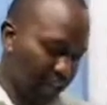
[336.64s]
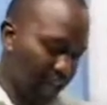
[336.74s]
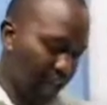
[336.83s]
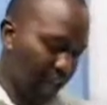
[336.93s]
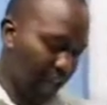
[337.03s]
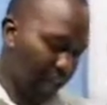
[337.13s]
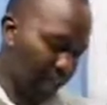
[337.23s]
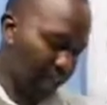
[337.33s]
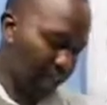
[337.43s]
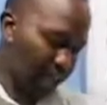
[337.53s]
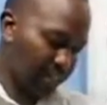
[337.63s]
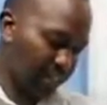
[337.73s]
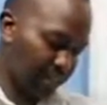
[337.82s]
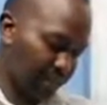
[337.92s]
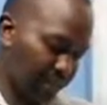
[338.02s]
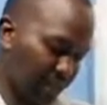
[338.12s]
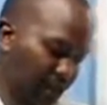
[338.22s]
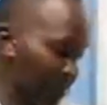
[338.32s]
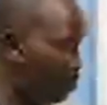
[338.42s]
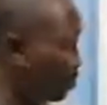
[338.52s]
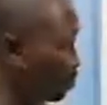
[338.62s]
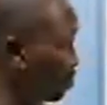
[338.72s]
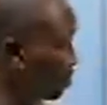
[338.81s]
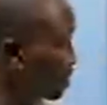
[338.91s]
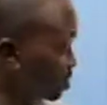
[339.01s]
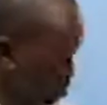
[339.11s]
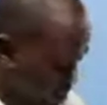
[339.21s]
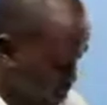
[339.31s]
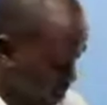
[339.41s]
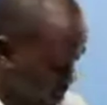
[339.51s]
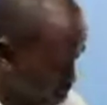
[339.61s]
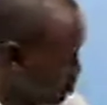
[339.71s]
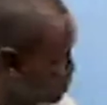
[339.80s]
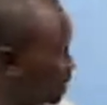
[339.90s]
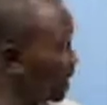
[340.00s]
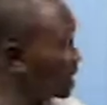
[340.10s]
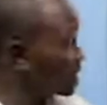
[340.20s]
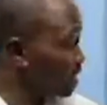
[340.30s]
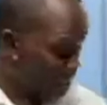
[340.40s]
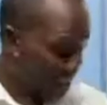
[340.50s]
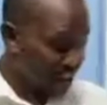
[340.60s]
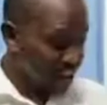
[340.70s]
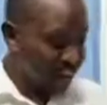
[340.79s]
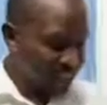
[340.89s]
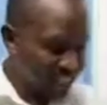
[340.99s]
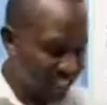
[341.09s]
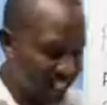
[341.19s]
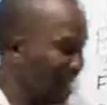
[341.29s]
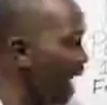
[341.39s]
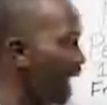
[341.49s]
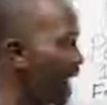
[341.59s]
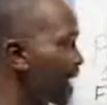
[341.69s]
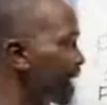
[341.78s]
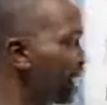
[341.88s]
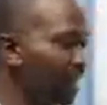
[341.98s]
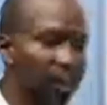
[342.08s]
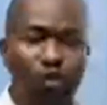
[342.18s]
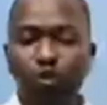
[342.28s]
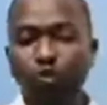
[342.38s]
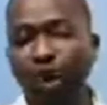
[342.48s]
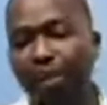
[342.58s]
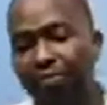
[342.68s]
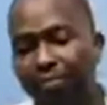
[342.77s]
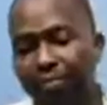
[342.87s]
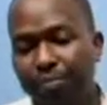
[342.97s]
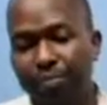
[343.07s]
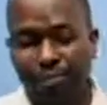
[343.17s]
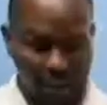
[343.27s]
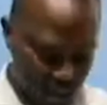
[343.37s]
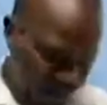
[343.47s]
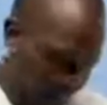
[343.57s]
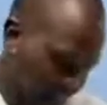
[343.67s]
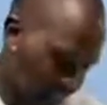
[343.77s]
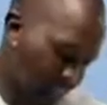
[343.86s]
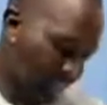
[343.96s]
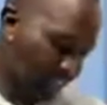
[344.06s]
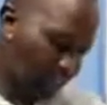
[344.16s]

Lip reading: verses are found in the book of 1 Corinthians chapter 8, verse 9 to 12. Verse 9 to